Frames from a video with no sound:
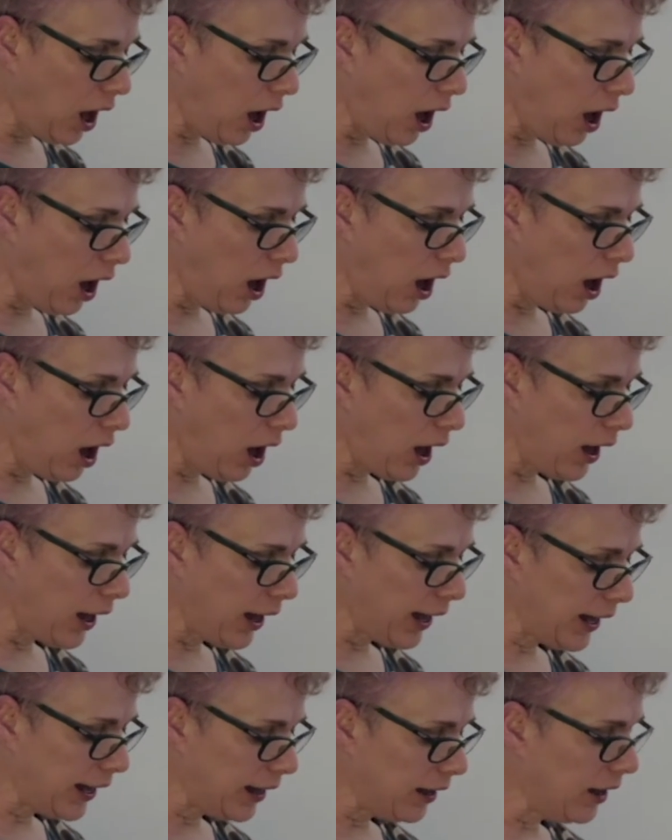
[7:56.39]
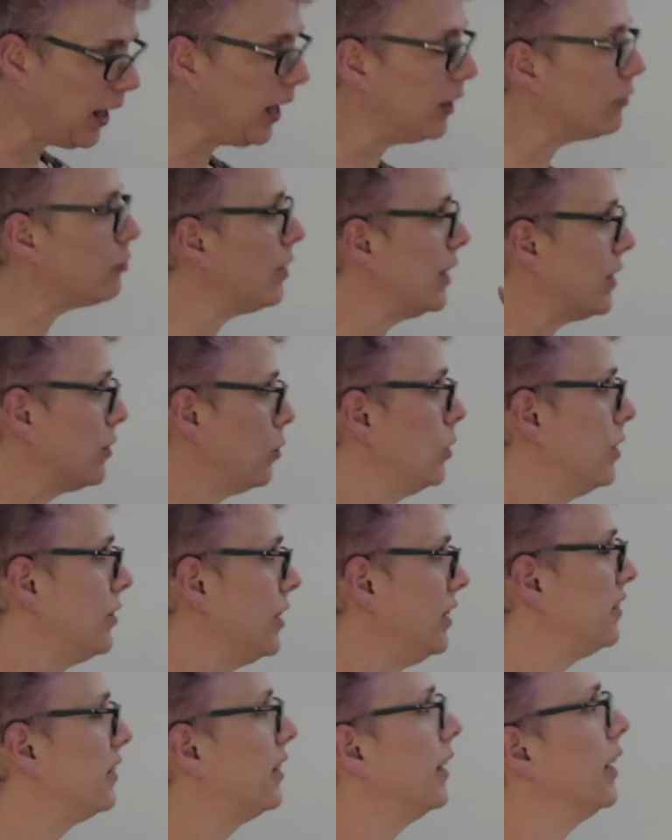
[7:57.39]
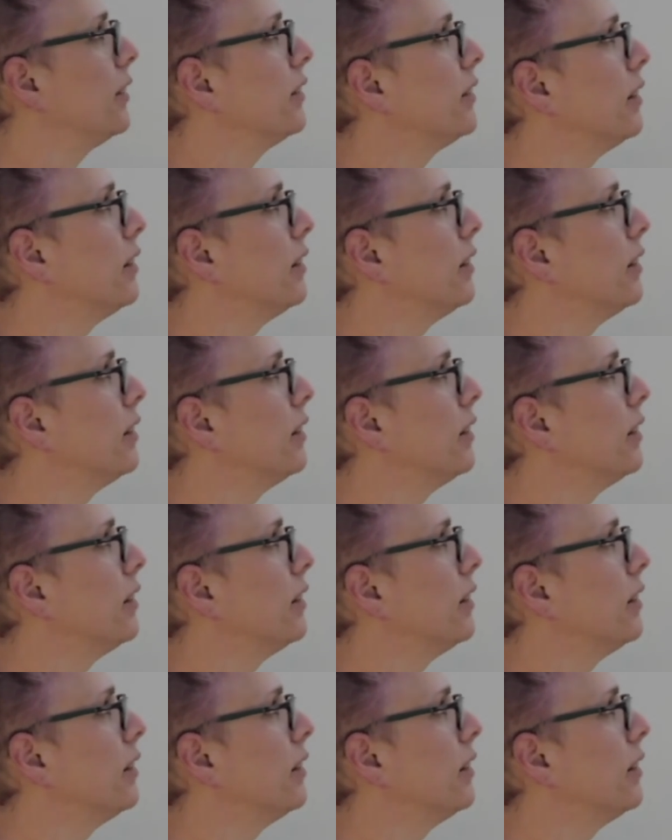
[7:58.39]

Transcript: I had read all of these things,